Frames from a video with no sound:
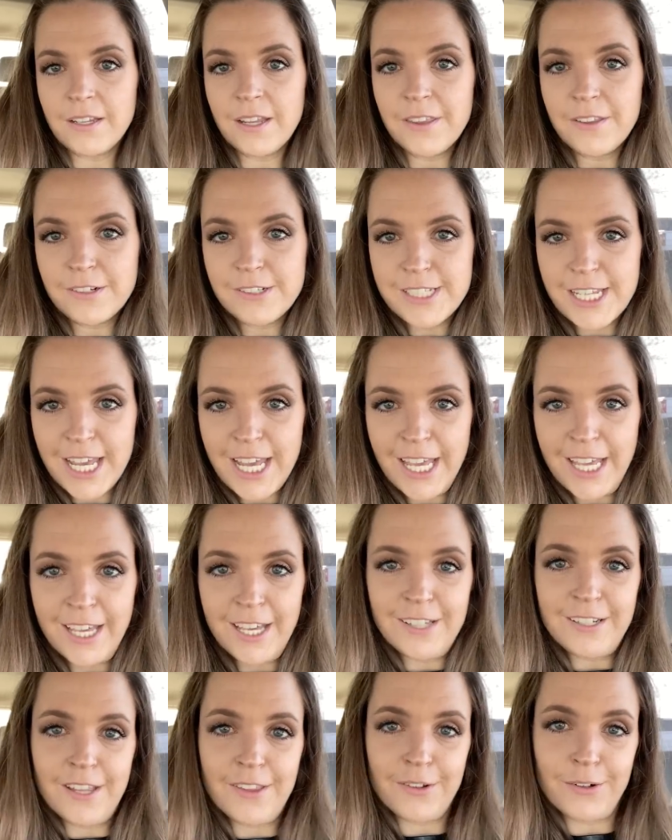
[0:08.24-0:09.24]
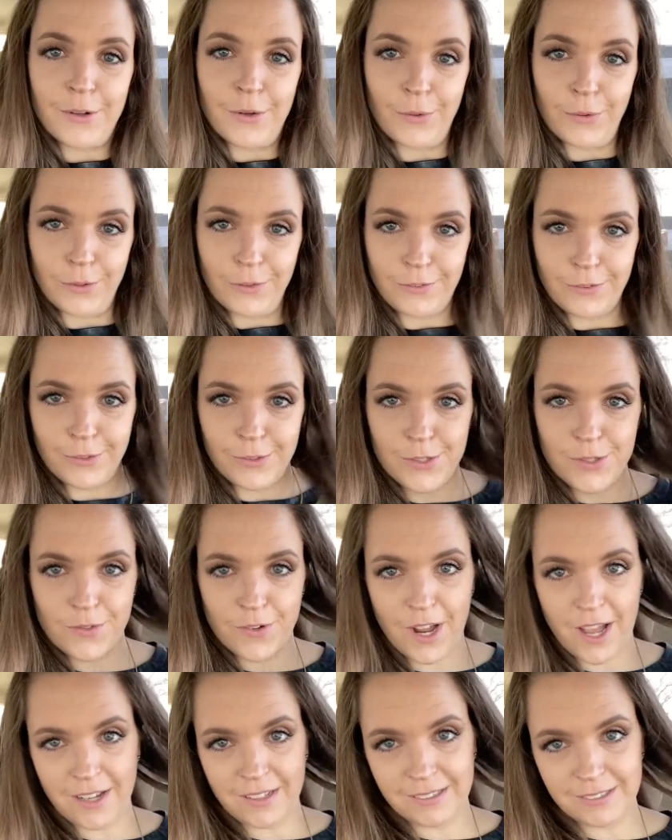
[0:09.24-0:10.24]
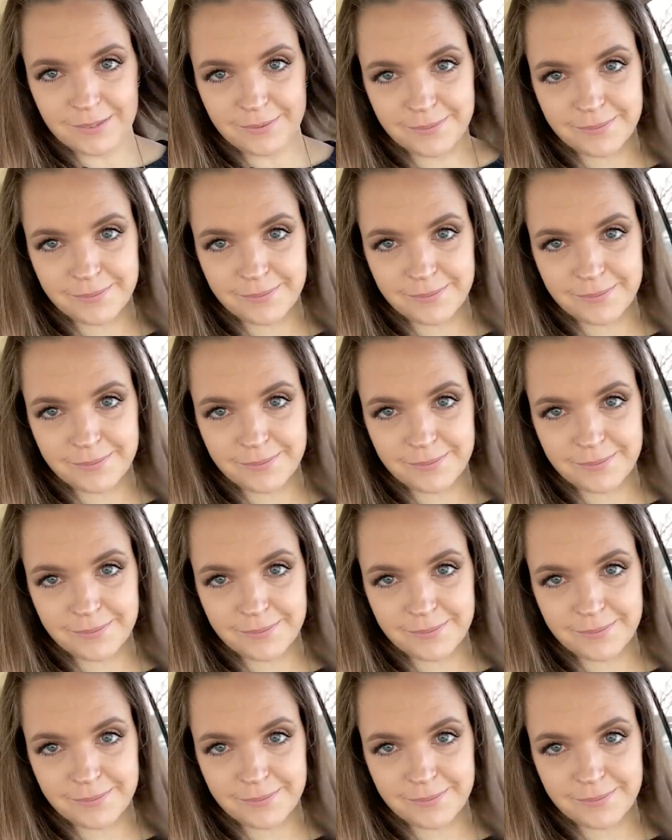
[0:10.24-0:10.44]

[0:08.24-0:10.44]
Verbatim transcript: another day, another Whole Foods run.